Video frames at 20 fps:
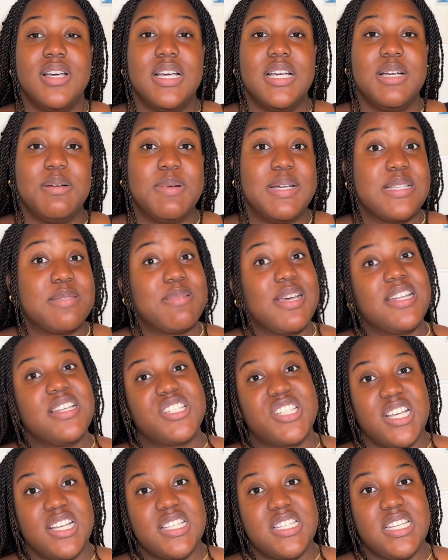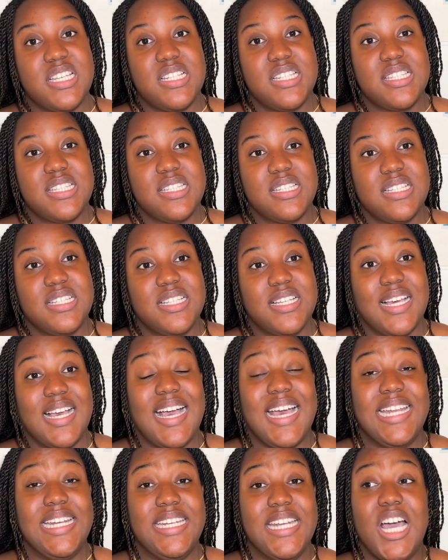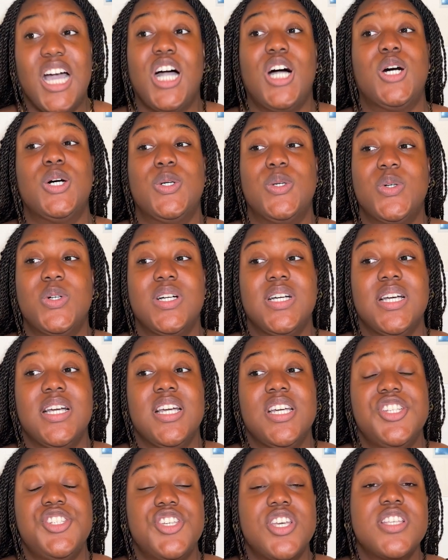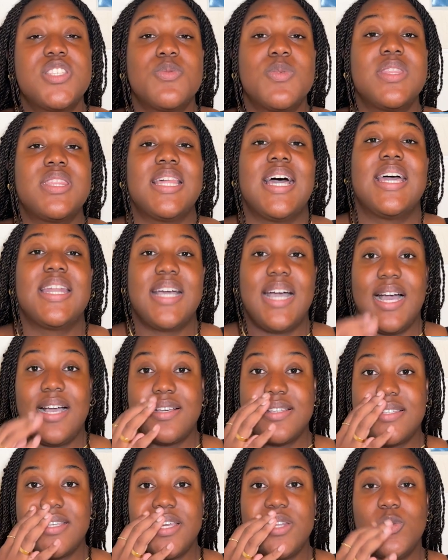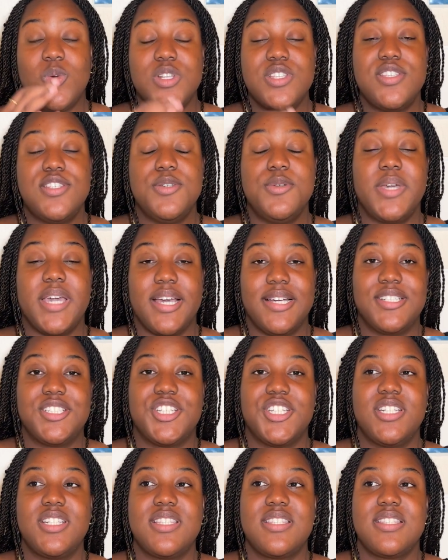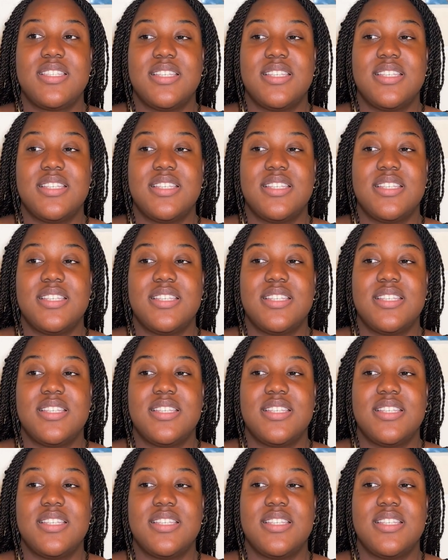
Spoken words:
my Spanish accent. And now, just with that accent, once you catch it,